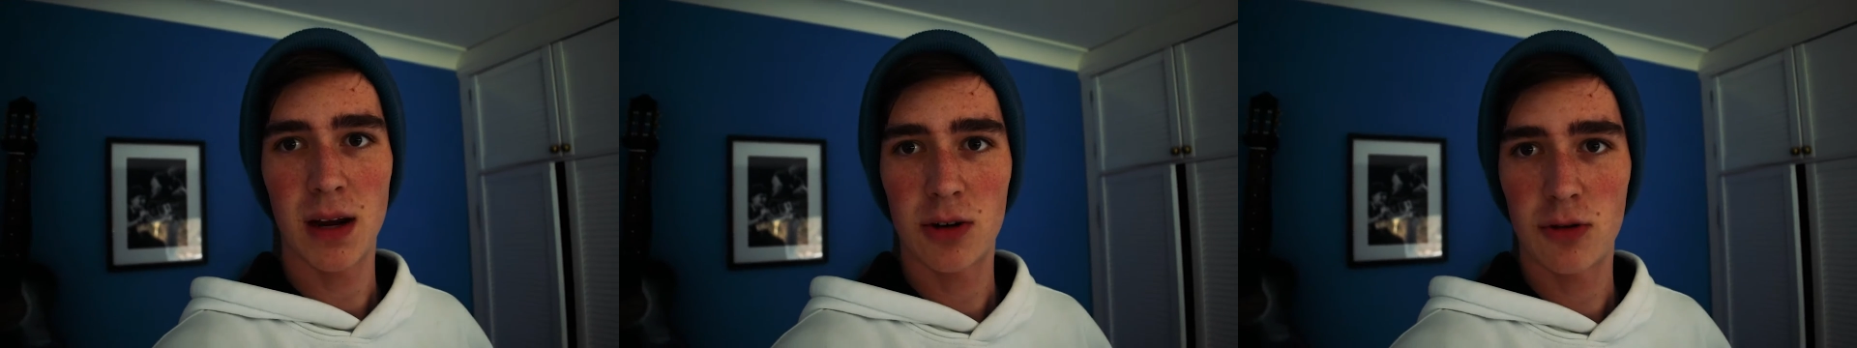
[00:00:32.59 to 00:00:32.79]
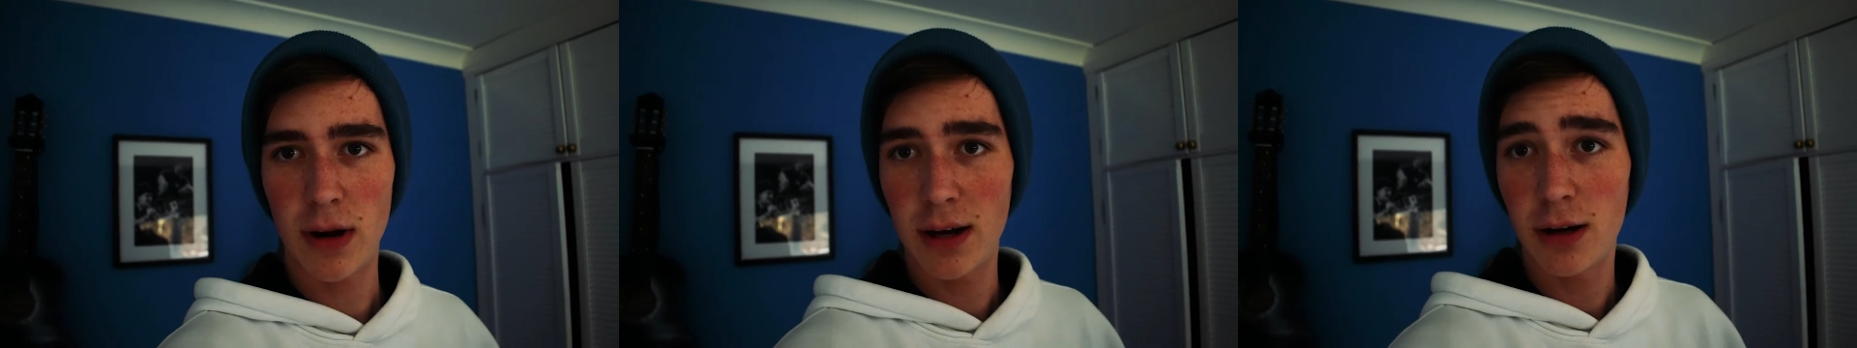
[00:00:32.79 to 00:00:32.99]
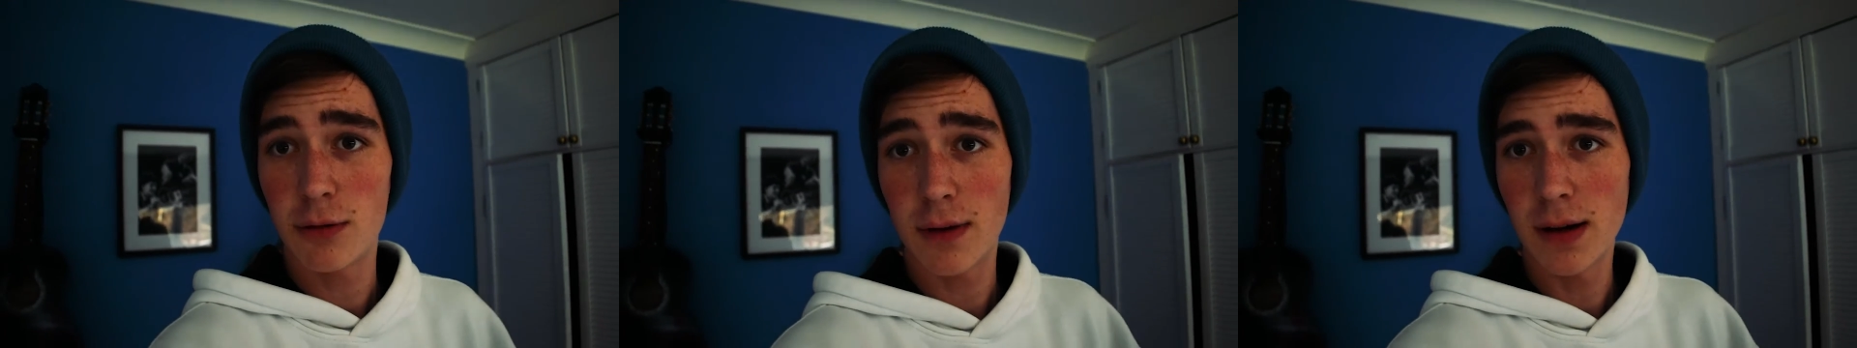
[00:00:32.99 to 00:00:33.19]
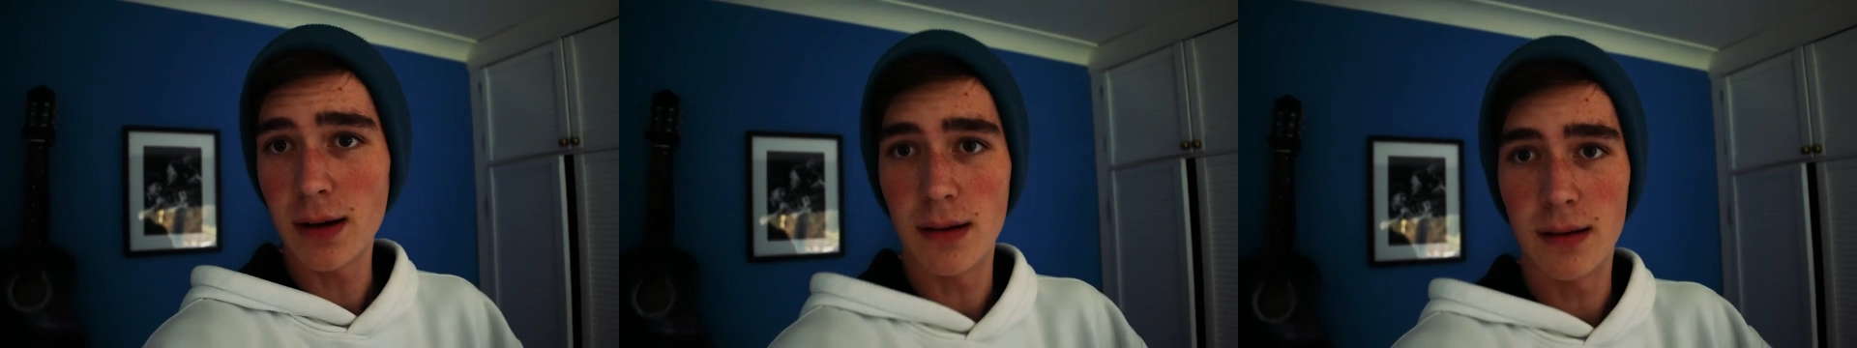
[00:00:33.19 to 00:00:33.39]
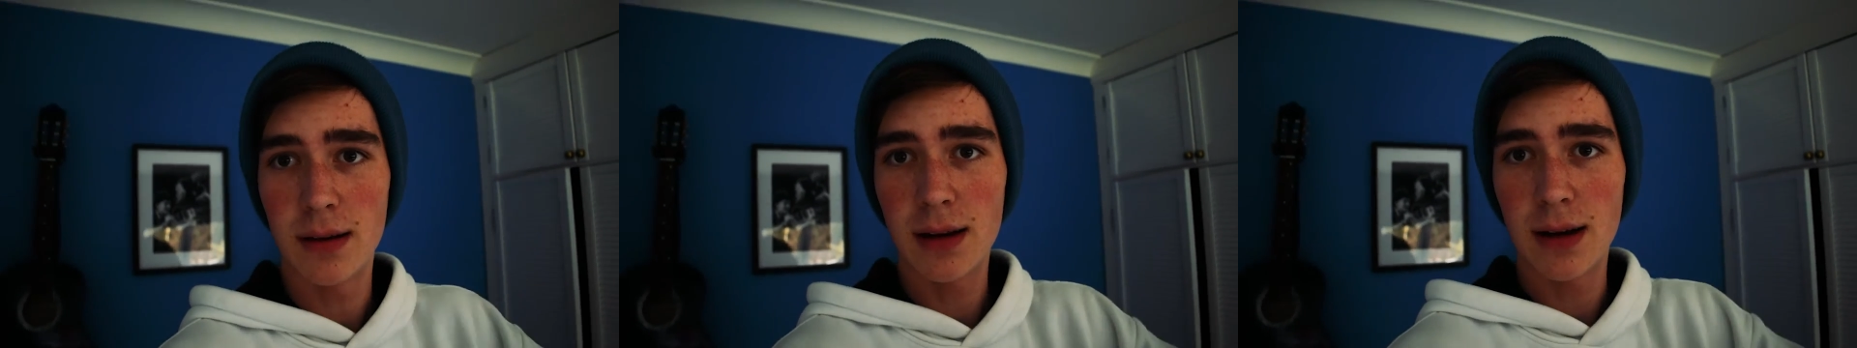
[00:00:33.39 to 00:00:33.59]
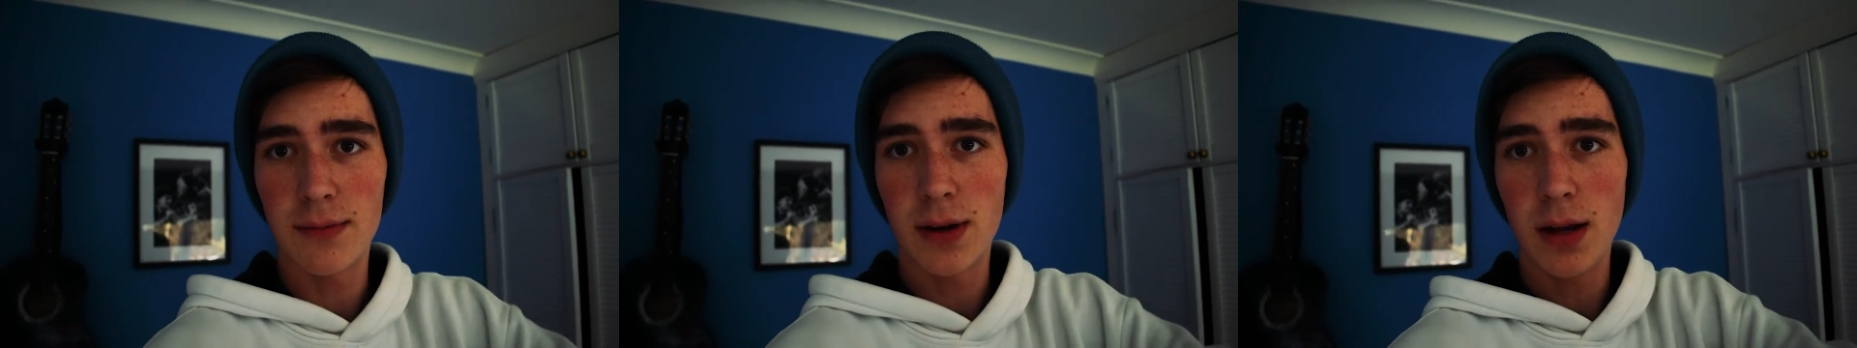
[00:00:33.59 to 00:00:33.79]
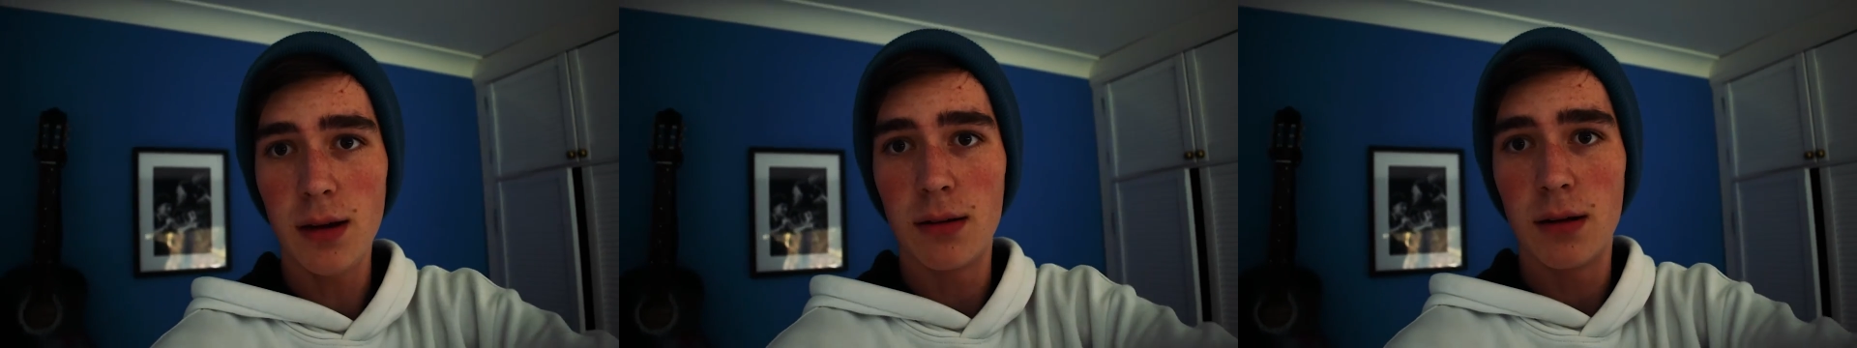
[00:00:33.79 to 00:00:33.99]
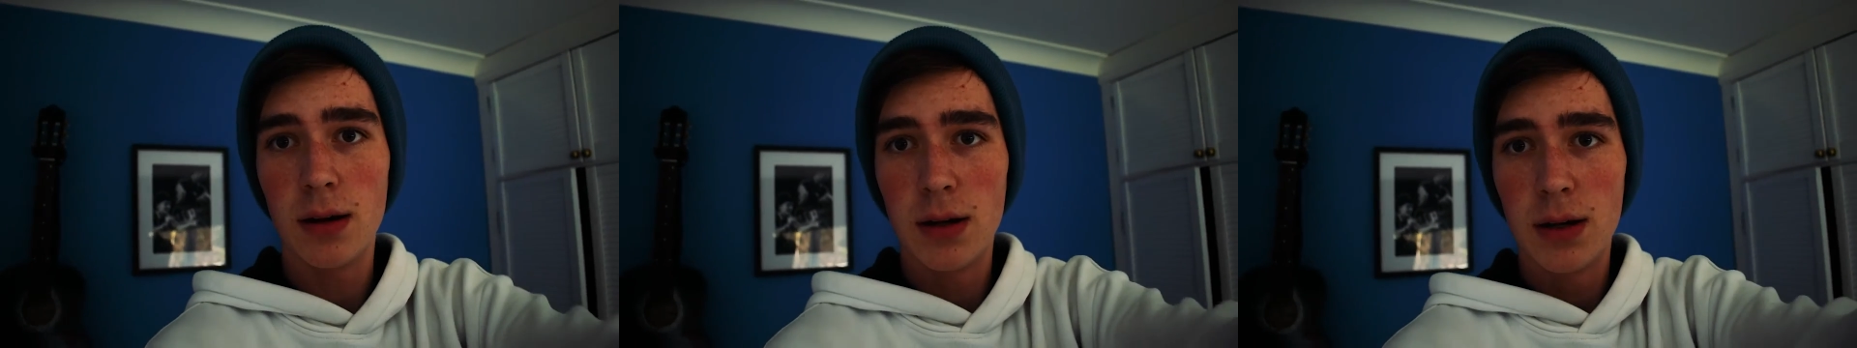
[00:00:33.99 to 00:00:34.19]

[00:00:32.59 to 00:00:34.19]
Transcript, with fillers: a great career. You never know.